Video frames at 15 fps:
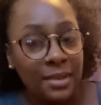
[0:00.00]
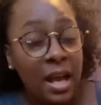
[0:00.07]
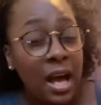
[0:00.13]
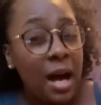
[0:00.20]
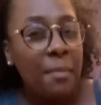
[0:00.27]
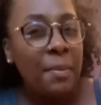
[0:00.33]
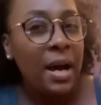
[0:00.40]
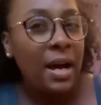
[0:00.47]

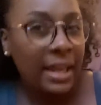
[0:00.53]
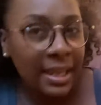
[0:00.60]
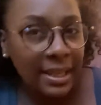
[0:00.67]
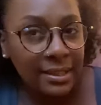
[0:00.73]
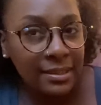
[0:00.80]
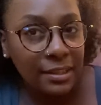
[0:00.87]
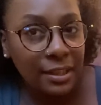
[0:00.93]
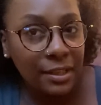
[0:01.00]
about
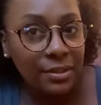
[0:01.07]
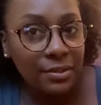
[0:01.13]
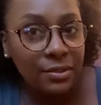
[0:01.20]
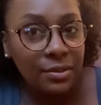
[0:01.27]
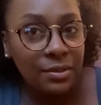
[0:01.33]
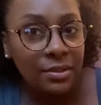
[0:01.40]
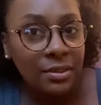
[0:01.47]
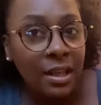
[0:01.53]

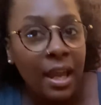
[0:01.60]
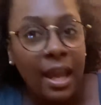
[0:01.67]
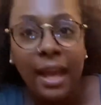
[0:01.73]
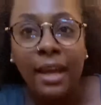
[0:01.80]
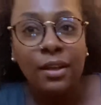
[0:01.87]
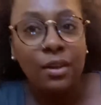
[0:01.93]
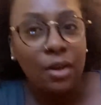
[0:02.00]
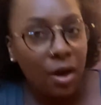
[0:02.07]
ancestors
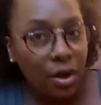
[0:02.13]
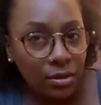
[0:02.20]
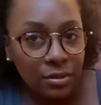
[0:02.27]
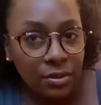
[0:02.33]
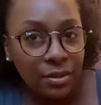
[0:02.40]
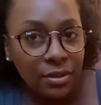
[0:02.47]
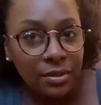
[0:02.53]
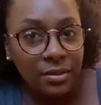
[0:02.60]
and
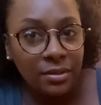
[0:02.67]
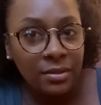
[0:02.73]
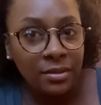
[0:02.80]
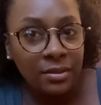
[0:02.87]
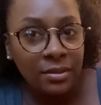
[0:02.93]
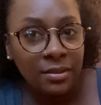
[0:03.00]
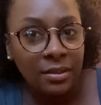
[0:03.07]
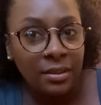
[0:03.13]
altars
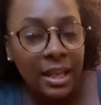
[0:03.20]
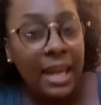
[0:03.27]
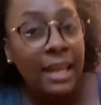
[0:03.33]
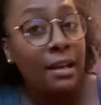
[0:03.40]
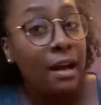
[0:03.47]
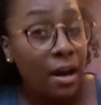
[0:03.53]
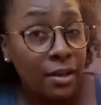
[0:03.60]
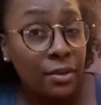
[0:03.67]

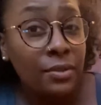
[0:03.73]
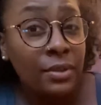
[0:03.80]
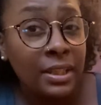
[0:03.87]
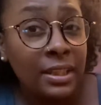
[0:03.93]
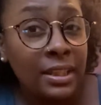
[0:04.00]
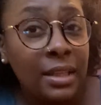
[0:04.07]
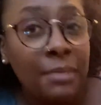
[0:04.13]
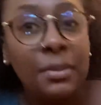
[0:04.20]
and
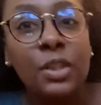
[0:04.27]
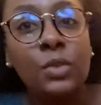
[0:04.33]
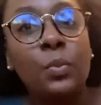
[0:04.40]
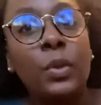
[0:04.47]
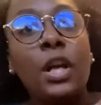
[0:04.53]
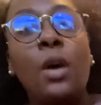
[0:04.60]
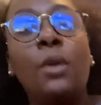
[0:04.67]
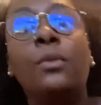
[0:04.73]
honoring them, because
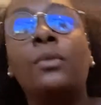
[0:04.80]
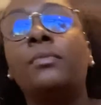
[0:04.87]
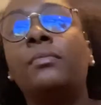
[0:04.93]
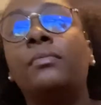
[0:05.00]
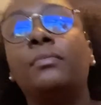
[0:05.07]
we don't